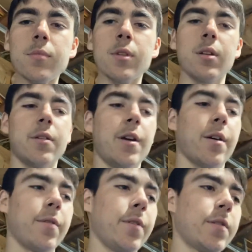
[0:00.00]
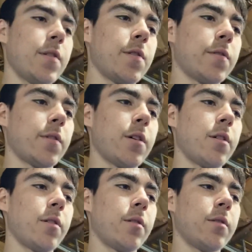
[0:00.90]
yeah, this is
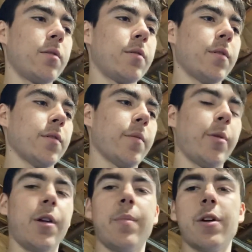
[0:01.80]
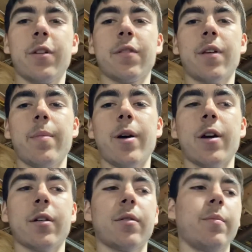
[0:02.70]
a pretty big
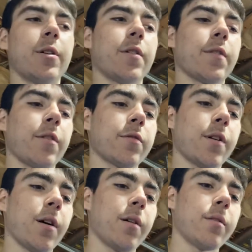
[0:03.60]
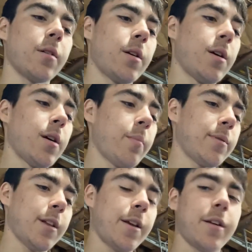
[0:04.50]
setback because I was not
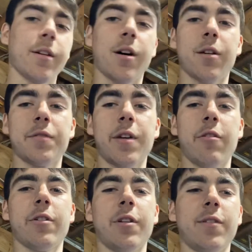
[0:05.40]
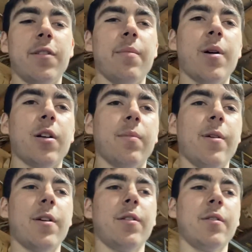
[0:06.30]
planning on tearing into the bottom
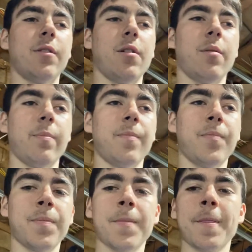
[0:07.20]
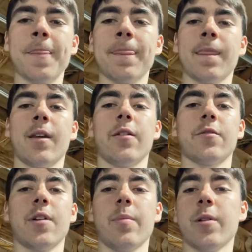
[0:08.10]
end. I was
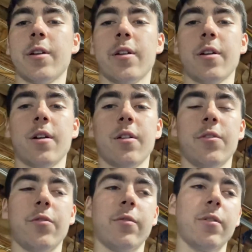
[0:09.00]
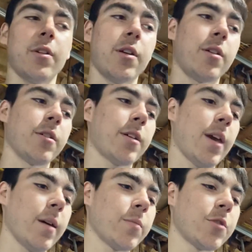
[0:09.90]
not planning on doing a
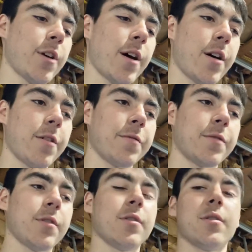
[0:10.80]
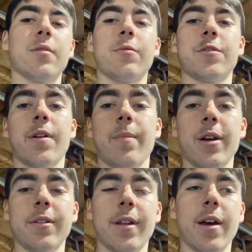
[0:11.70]
camshaft, which I
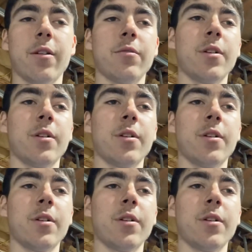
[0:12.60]
might now,